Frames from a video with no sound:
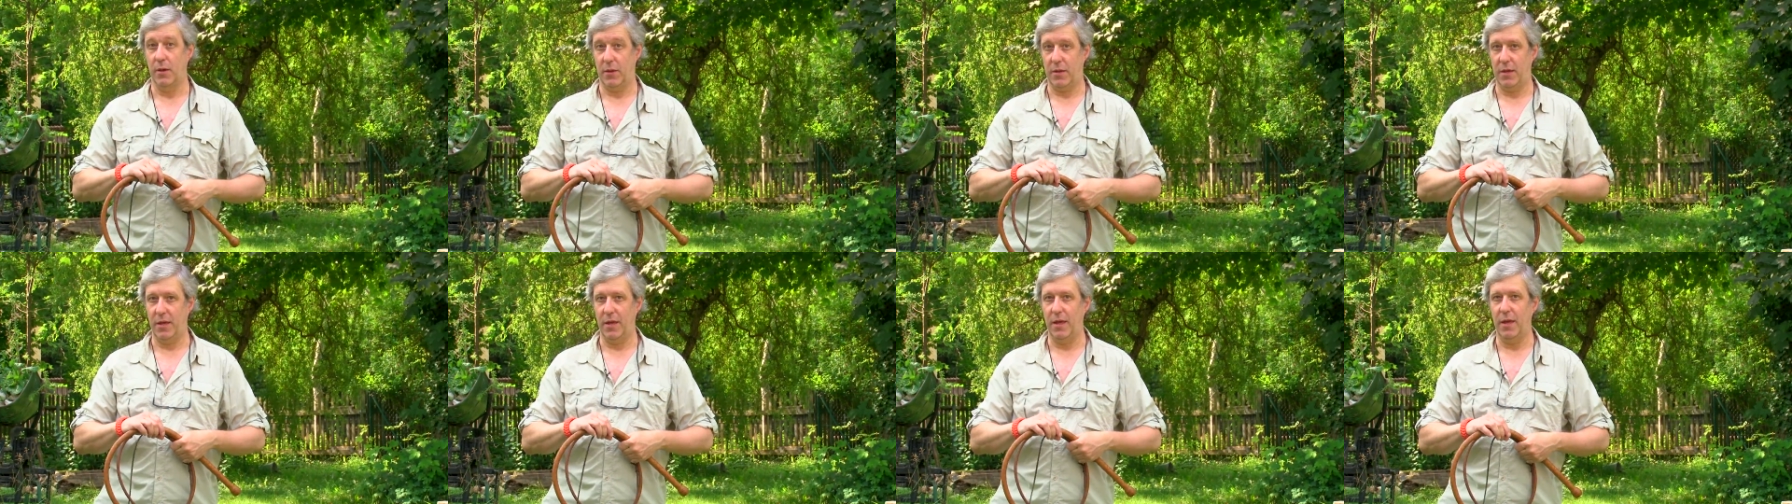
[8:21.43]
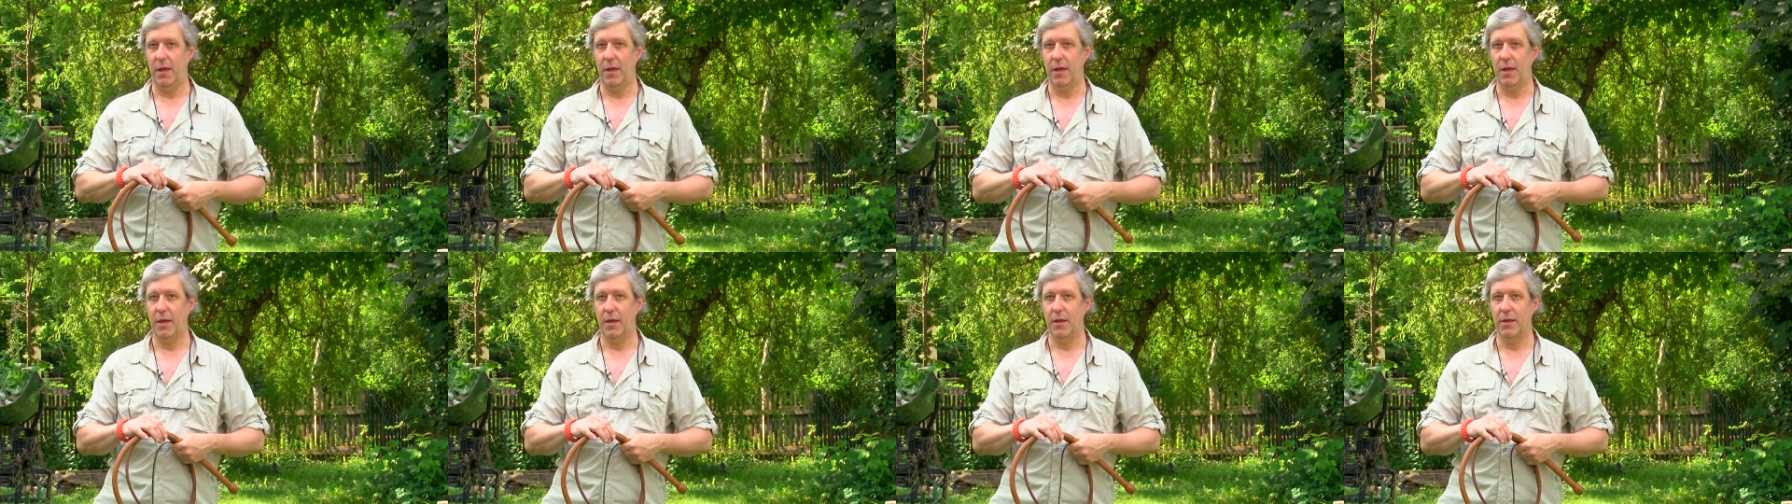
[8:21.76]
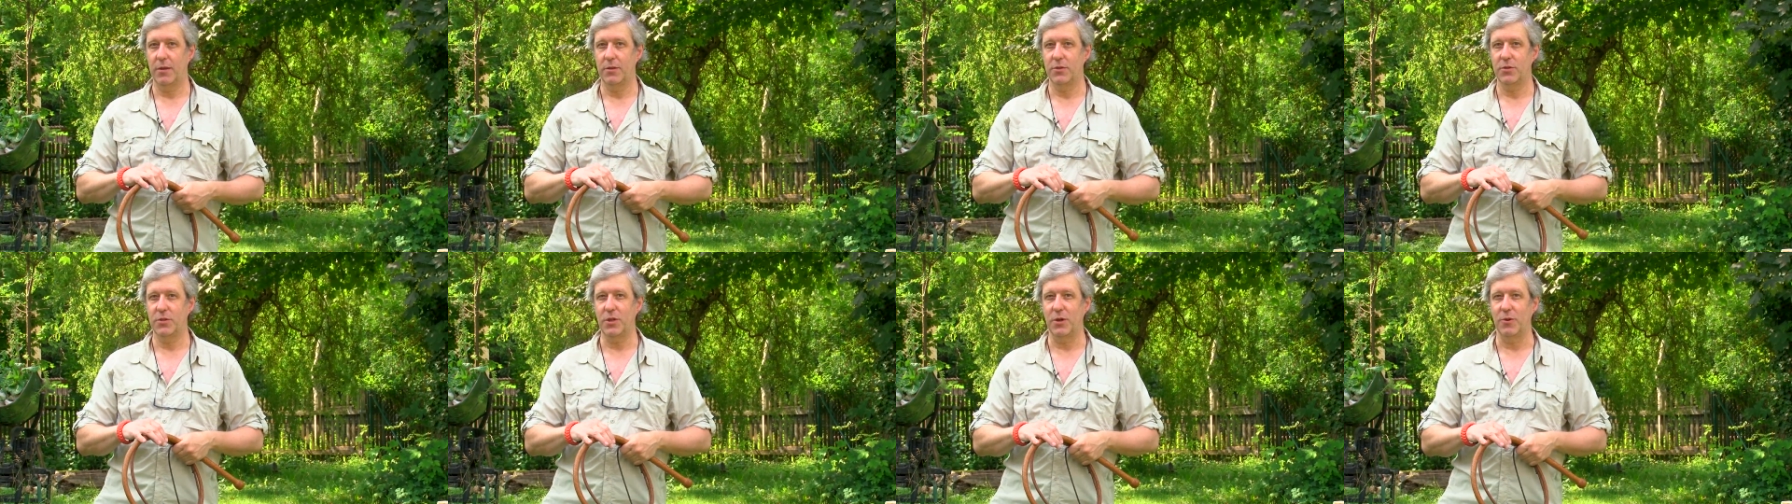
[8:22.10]
Okay?
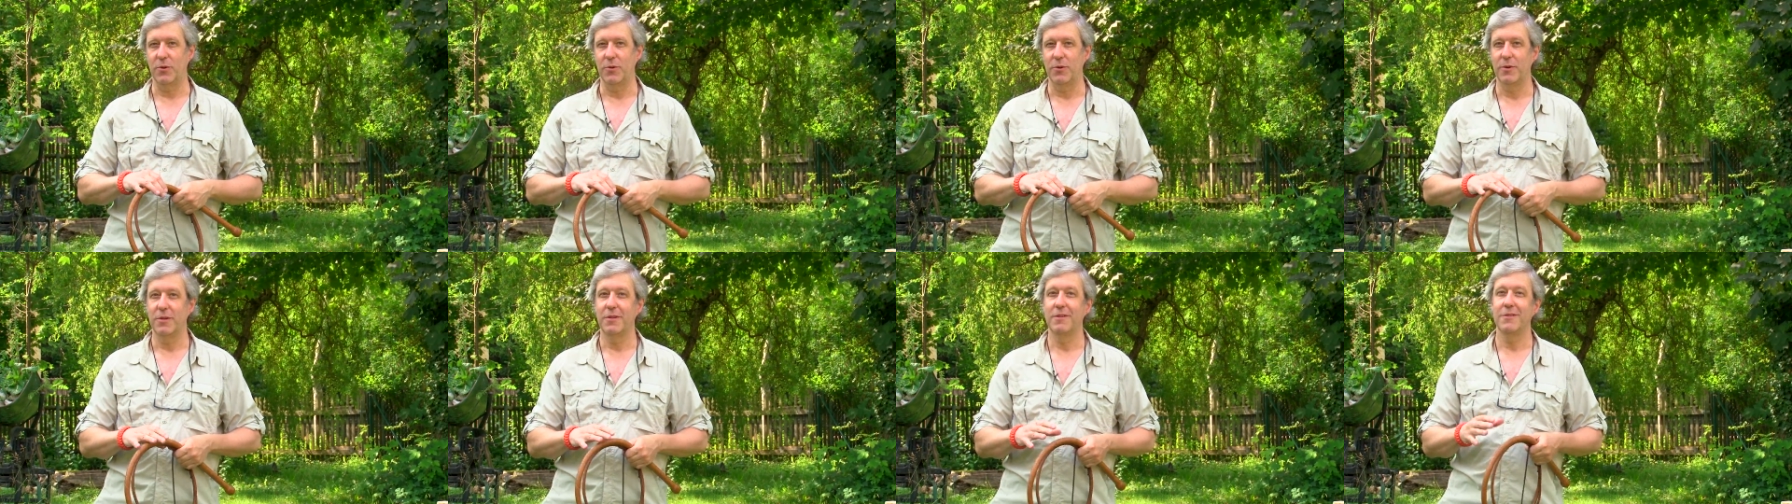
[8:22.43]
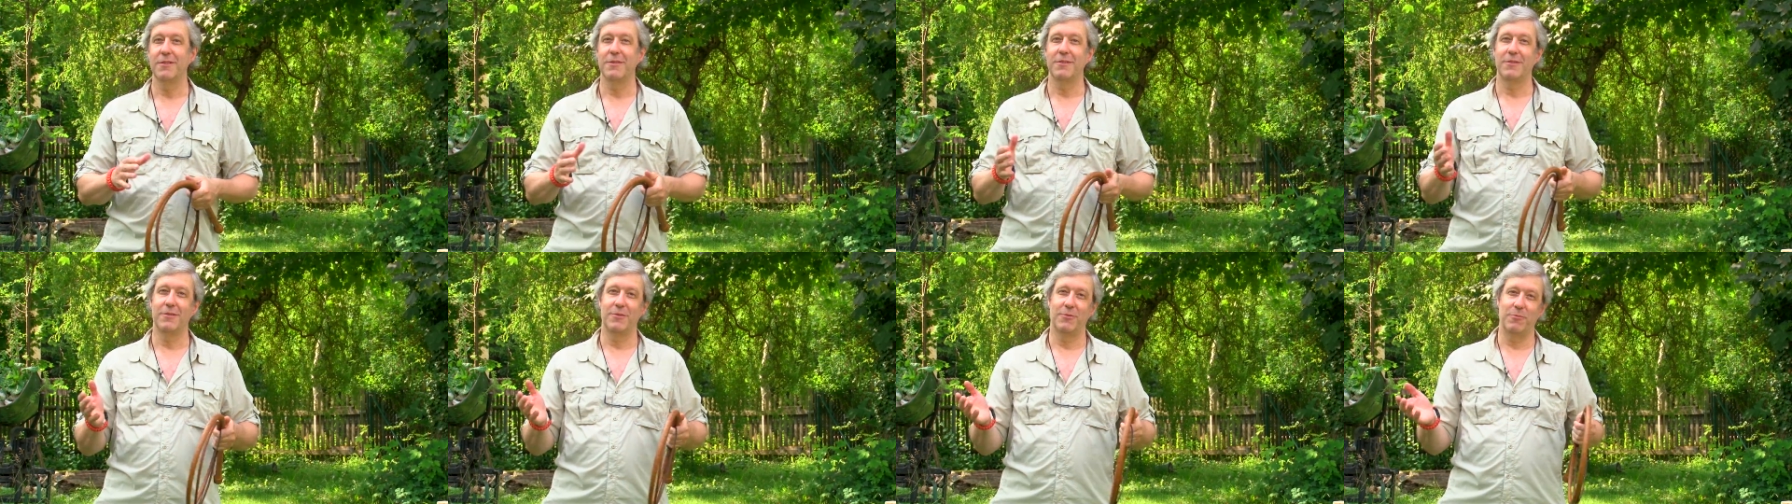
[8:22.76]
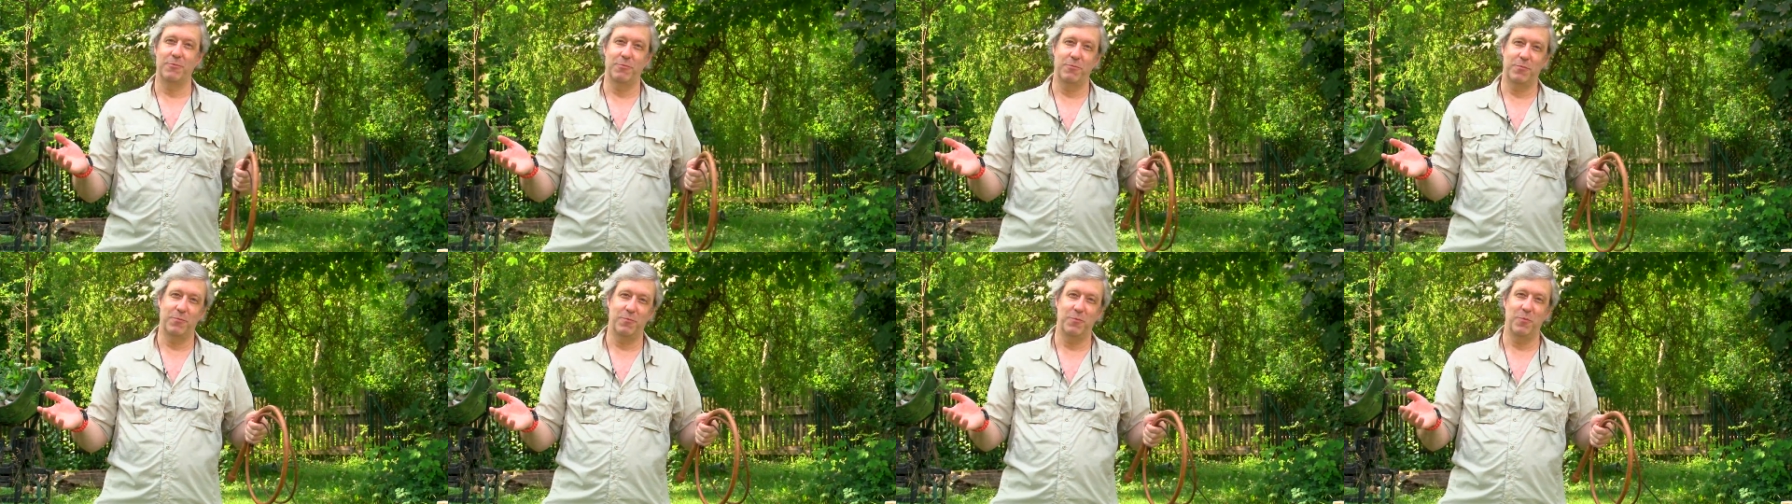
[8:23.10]
So,
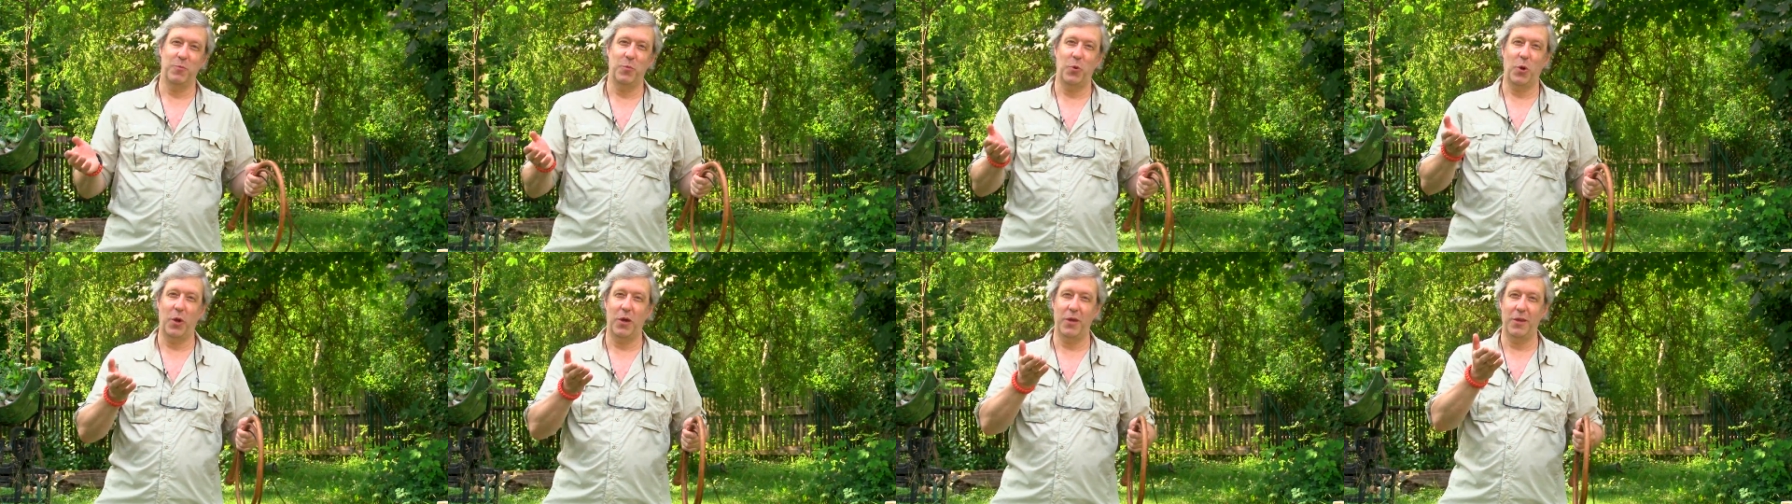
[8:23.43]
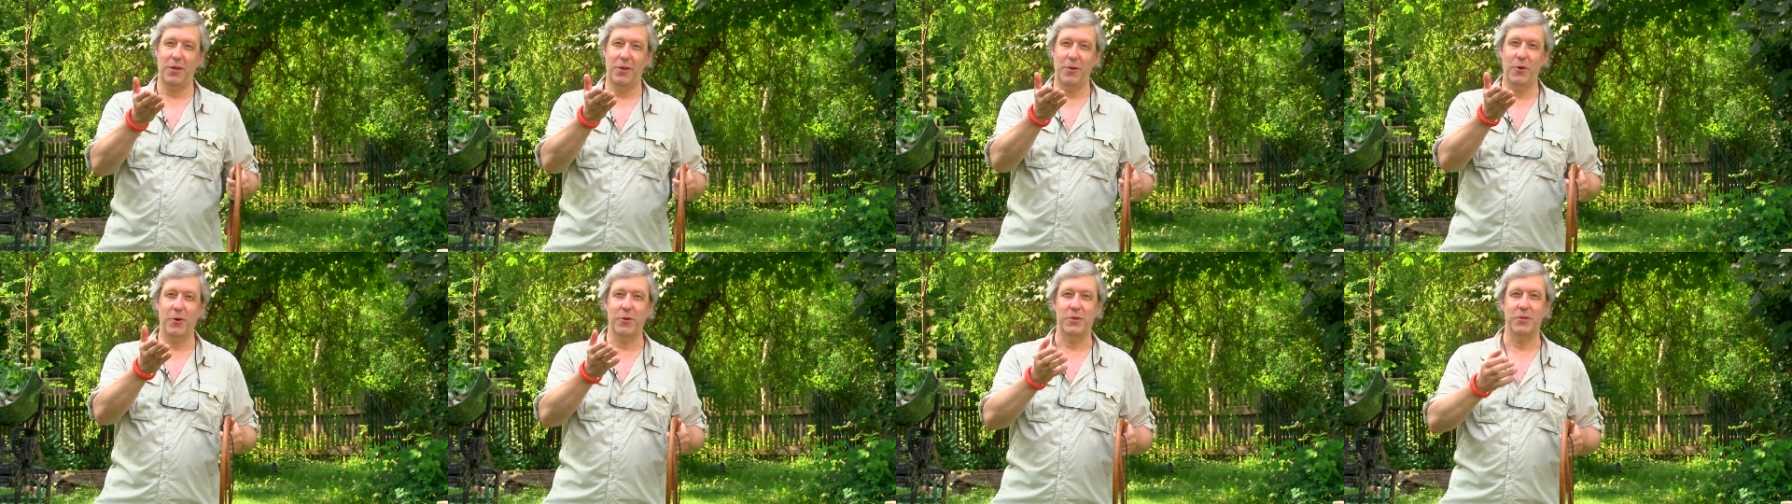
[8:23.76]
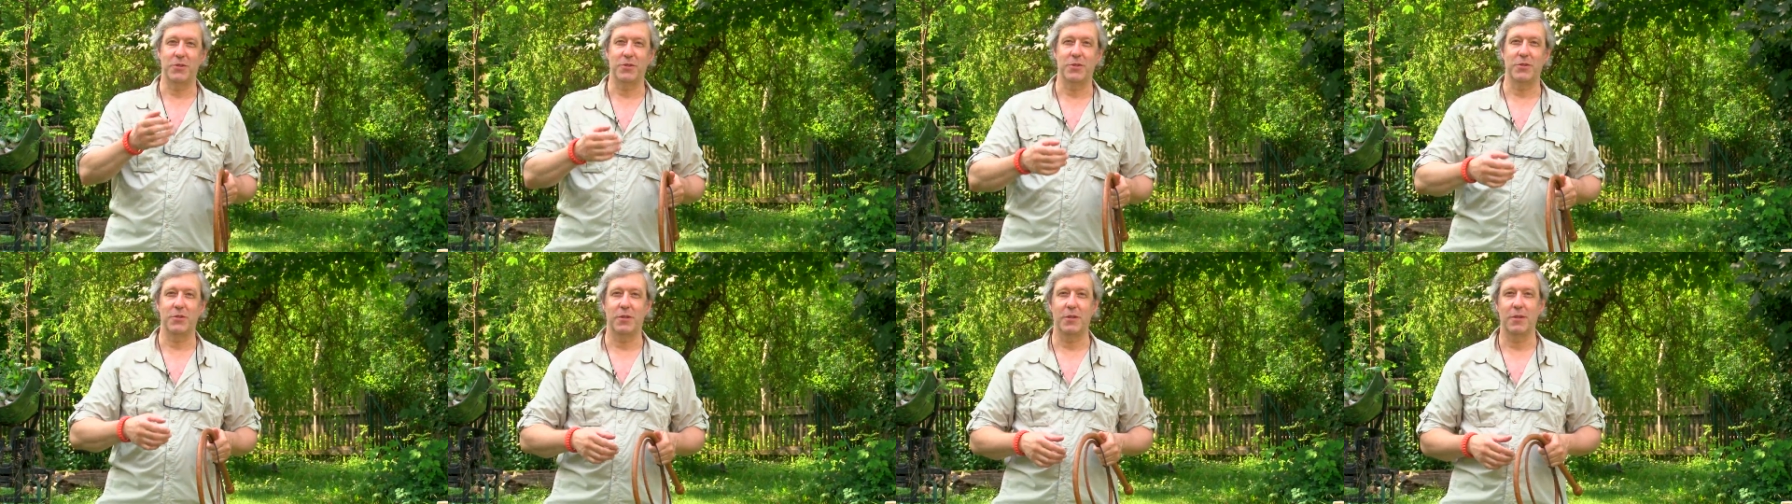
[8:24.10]
your
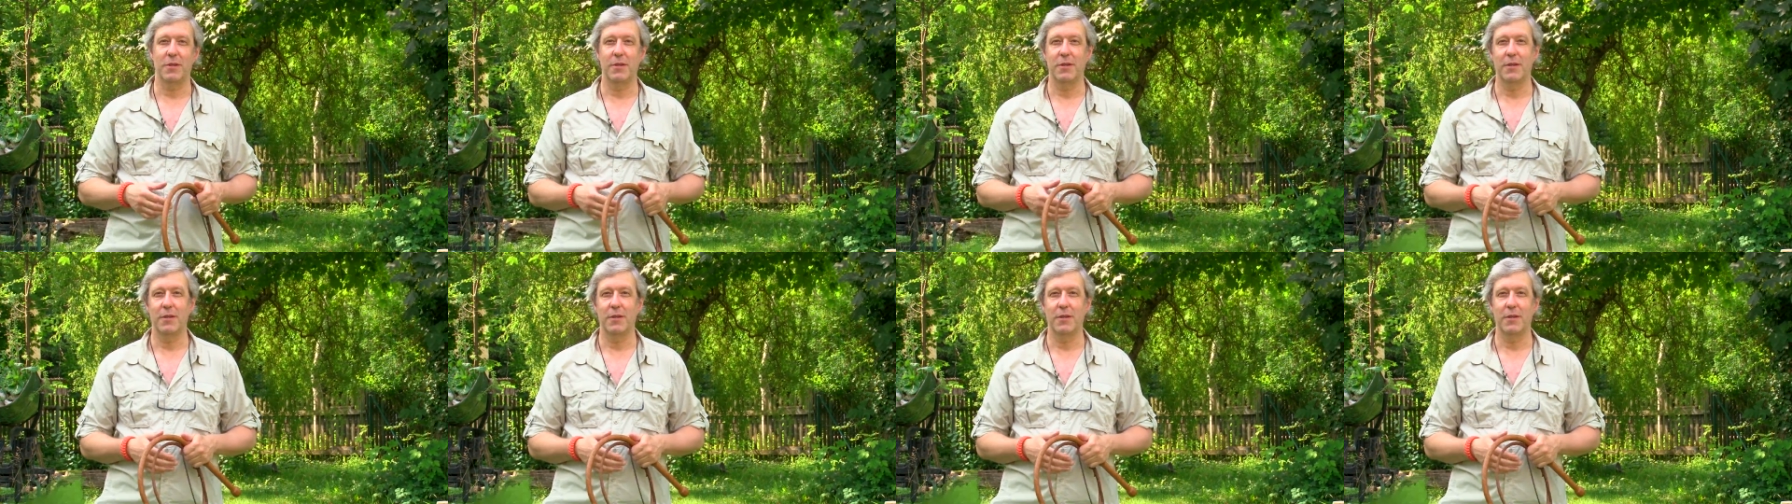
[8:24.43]
decision.